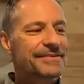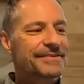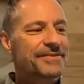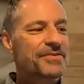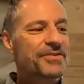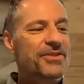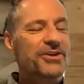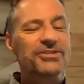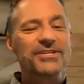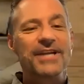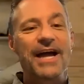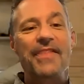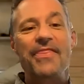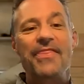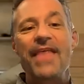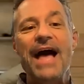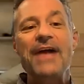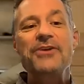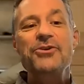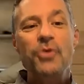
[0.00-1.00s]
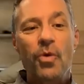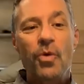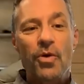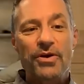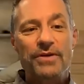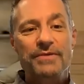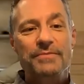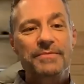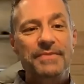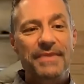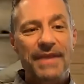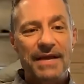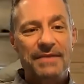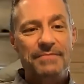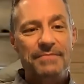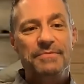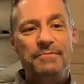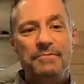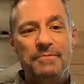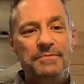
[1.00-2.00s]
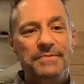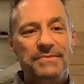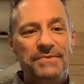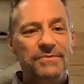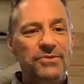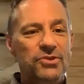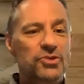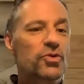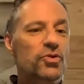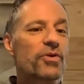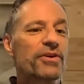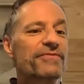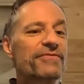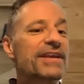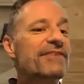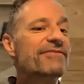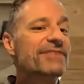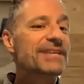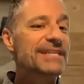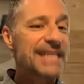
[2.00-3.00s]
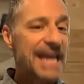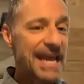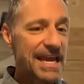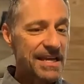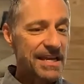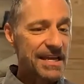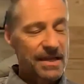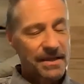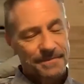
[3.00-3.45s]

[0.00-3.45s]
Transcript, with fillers: there's not that torque that sort of give and take.